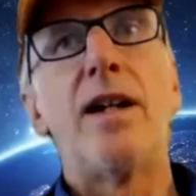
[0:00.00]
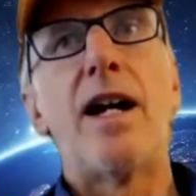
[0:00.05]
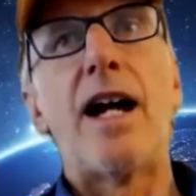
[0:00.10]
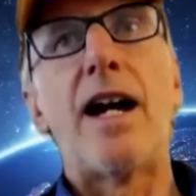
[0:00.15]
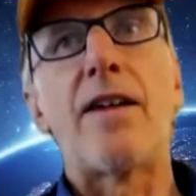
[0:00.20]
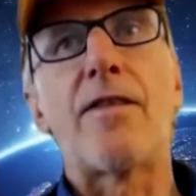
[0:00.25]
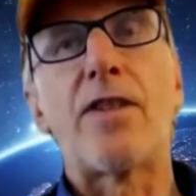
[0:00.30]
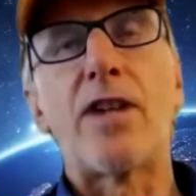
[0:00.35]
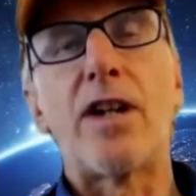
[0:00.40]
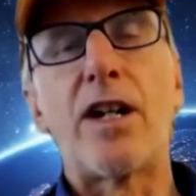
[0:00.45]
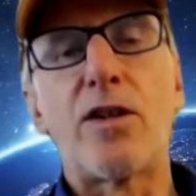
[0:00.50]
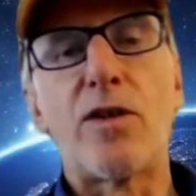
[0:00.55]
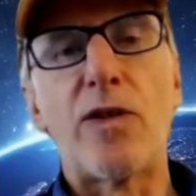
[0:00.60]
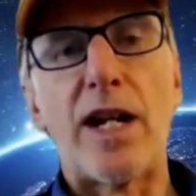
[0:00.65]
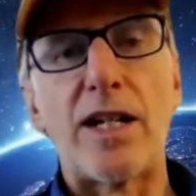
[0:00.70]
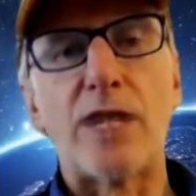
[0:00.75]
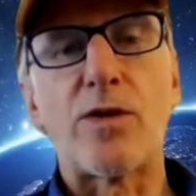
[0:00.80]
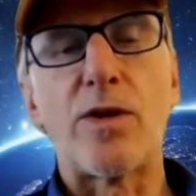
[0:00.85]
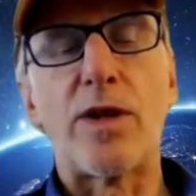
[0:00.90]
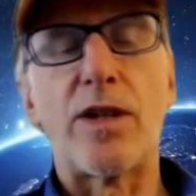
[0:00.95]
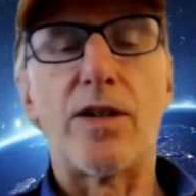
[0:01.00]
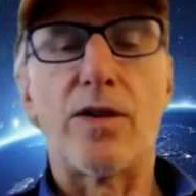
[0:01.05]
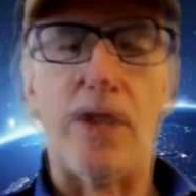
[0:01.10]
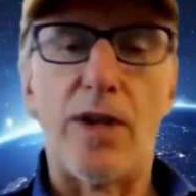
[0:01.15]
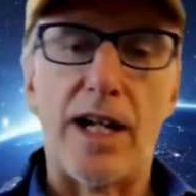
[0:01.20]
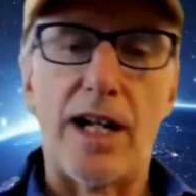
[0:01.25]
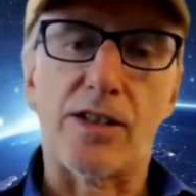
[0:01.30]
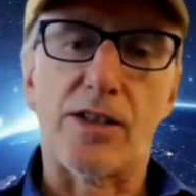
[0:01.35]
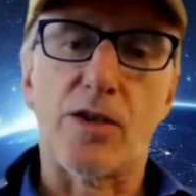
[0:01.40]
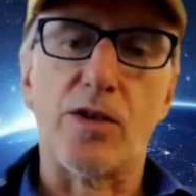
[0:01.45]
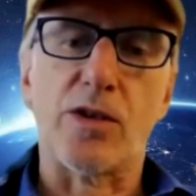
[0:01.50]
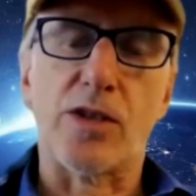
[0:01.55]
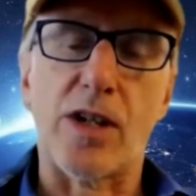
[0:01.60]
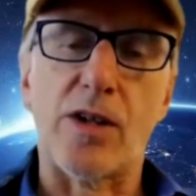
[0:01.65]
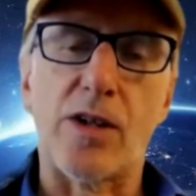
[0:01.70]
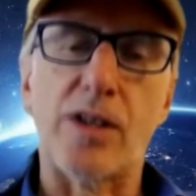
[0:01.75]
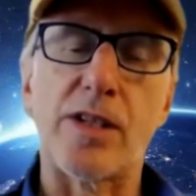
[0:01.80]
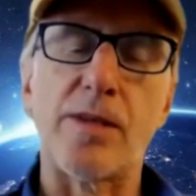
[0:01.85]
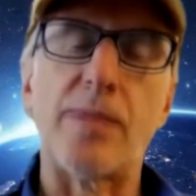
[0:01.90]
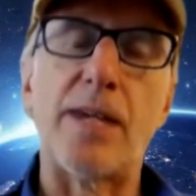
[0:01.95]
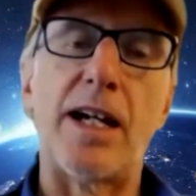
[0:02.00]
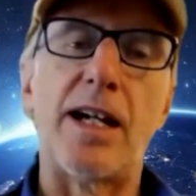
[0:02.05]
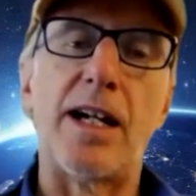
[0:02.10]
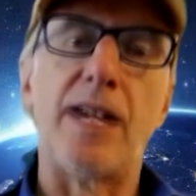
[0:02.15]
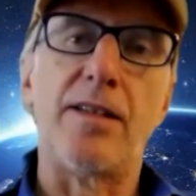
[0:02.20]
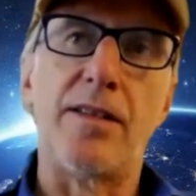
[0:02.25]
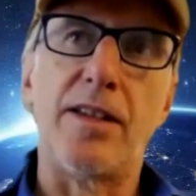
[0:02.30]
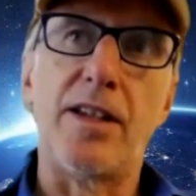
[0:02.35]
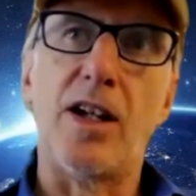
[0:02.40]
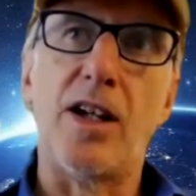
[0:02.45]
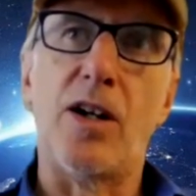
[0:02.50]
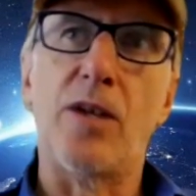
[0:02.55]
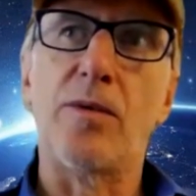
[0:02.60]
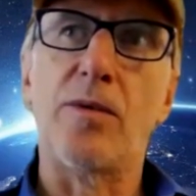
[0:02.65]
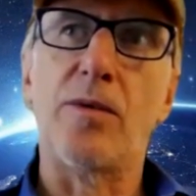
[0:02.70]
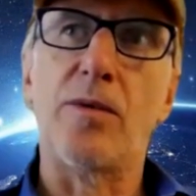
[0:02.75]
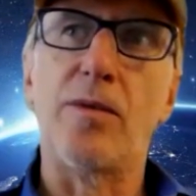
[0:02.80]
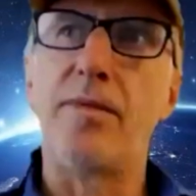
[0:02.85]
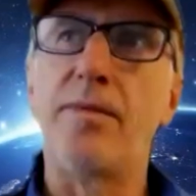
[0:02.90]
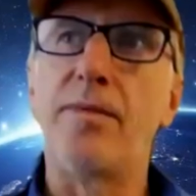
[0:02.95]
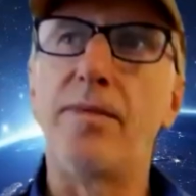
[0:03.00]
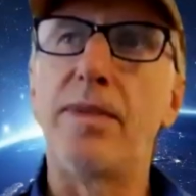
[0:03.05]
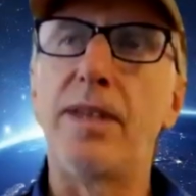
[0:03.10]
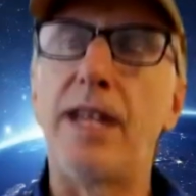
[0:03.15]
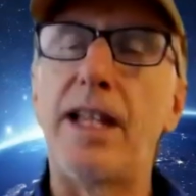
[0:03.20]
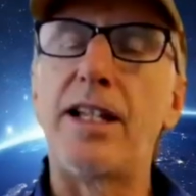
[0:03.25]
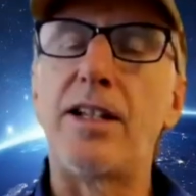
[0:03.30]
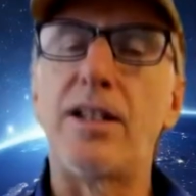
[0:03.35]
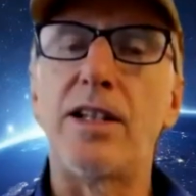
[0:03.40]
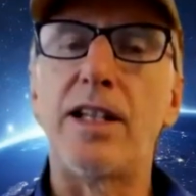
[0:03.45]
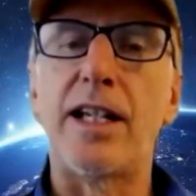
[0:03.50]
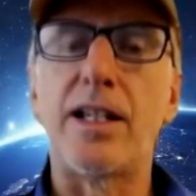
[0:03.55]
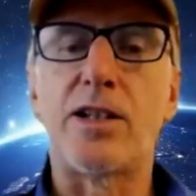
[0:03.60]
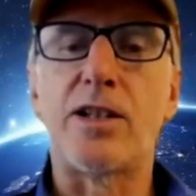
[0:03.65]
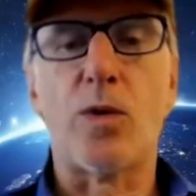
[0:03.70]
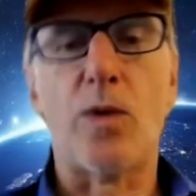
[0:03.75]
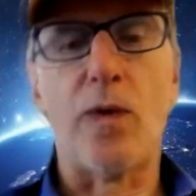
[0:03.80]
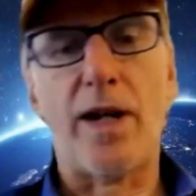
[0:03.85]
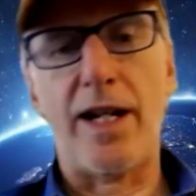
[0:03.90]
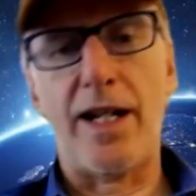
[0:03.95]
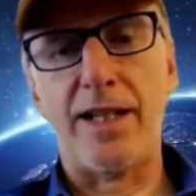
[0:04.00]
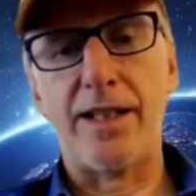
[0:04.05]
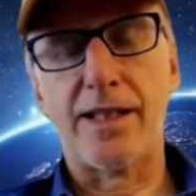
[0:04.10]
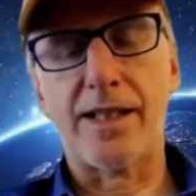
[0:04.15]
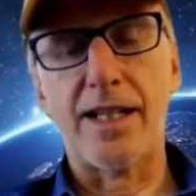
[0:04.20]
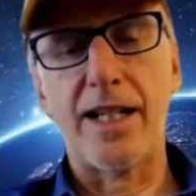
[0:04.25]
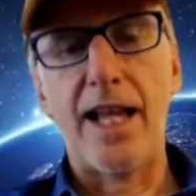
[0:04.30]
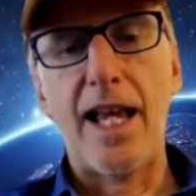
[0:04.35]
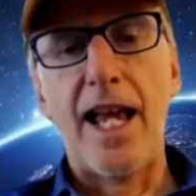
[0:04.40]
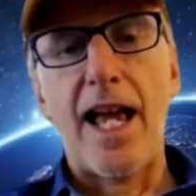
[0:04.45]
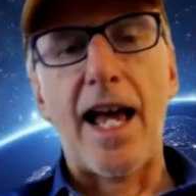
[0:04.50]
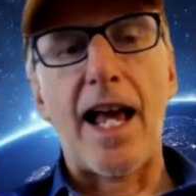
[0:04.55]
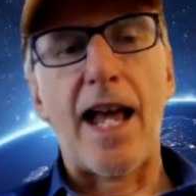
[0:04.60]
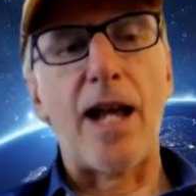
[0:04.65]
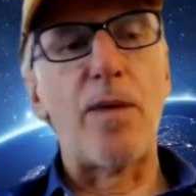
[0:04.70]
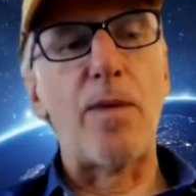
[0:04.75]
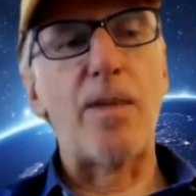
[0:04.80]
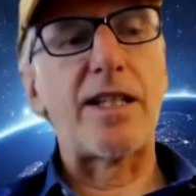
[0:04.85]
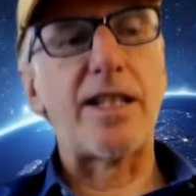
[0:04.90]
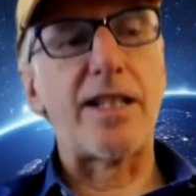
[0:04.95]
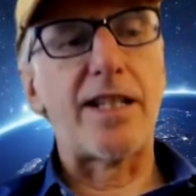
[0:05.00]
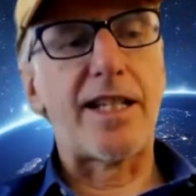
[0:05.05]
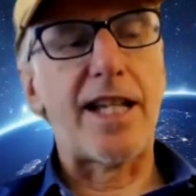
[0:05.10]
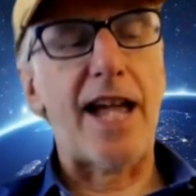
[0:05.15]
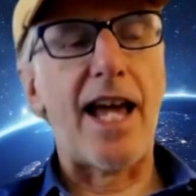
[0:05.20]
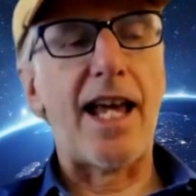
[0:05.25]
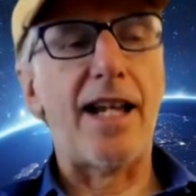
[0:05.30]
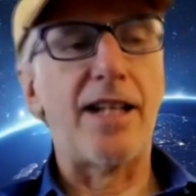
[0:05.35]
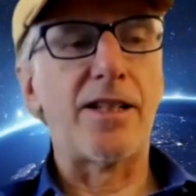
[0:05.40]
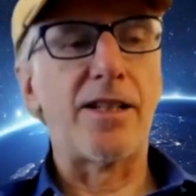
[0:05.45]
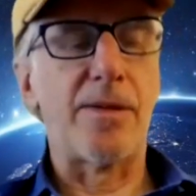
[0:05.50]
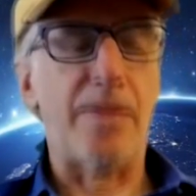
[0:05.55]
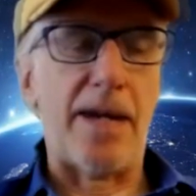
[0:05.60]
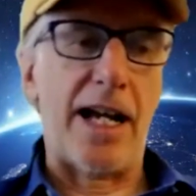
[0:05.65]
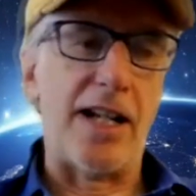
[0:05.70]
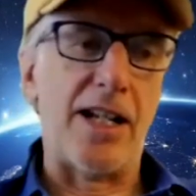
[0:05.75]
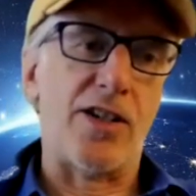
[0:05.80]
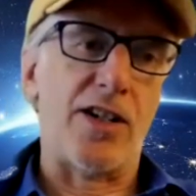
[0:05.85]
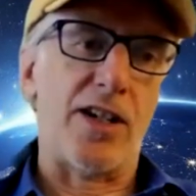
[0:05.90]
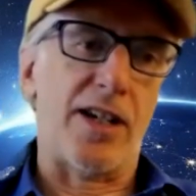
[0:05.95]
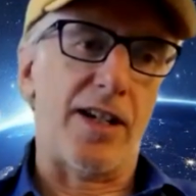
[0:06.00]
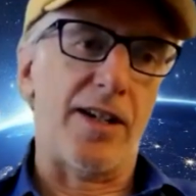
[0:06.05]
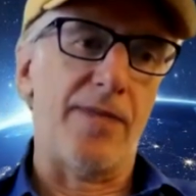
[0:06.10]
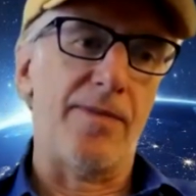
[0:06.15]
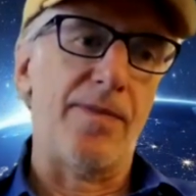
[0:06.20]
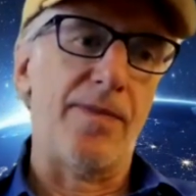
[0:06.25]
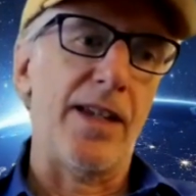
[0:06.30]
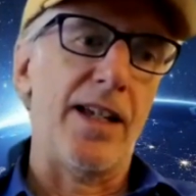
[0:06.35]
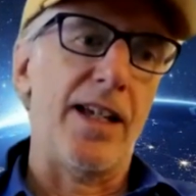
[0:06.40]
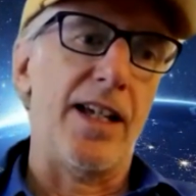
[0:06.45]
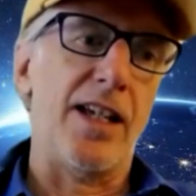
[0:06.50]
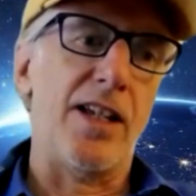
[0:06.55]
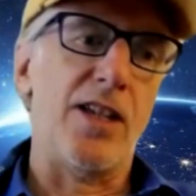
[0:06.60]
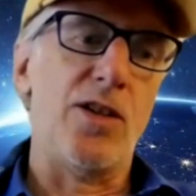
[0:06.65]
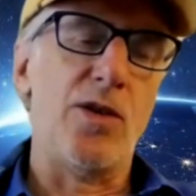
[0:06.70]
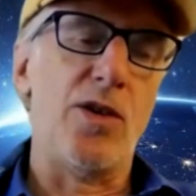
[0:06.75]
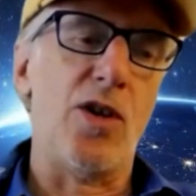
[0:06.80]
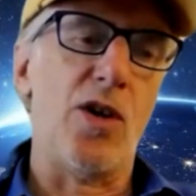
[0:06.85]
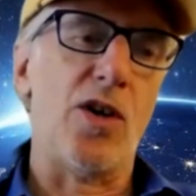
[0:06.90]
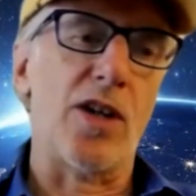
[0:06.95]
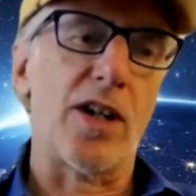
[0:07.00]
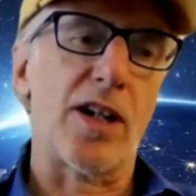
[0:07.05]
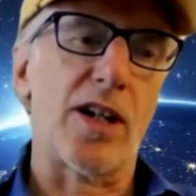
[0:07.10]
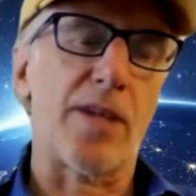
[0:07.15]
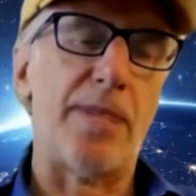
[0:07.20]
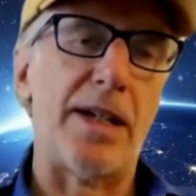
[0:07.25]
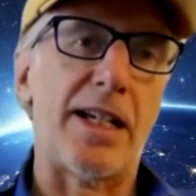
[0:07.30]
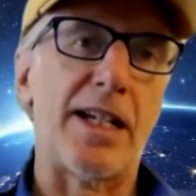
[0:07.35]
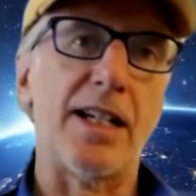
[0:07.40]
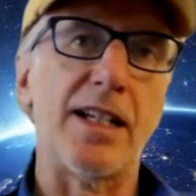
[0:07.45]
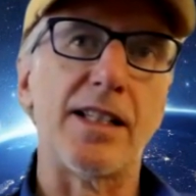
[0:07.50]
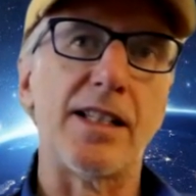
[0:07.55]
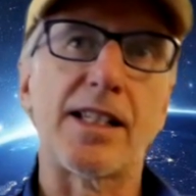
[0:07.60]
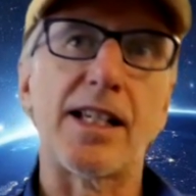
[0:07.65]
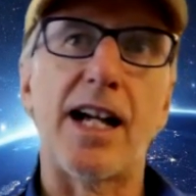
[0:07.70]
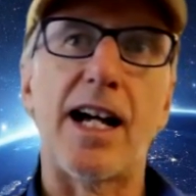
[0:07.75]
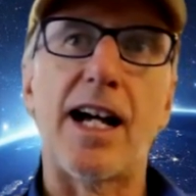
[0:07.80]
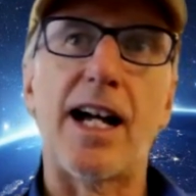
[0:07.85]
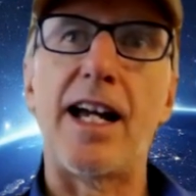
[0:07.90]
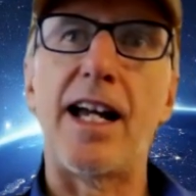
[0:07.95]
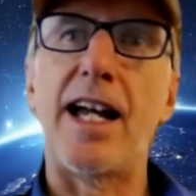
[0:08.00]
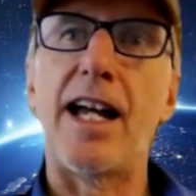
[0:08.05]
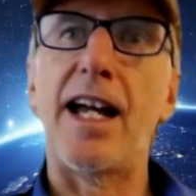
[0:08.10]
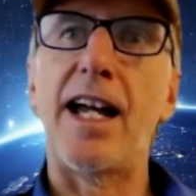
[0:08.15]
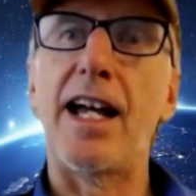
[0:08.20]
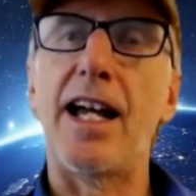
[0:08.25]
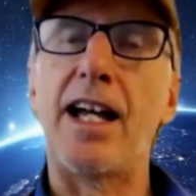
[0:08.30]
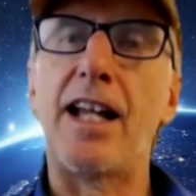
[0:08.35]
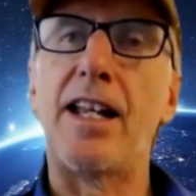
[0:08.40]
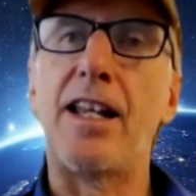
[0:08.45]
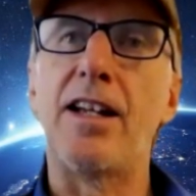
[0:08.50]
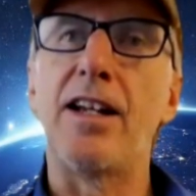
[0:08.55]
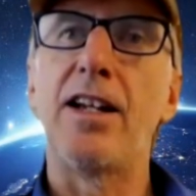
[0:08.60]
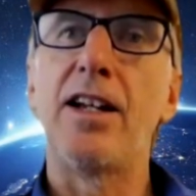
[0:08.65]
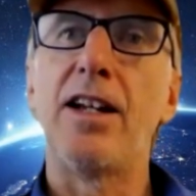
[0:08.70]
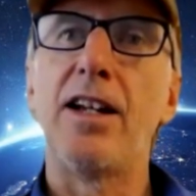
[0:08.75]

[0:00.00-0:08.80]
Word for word: after I graduated grad school. So I was in my, you know, late late 20s and I went to Tannen's Magic in New York because I had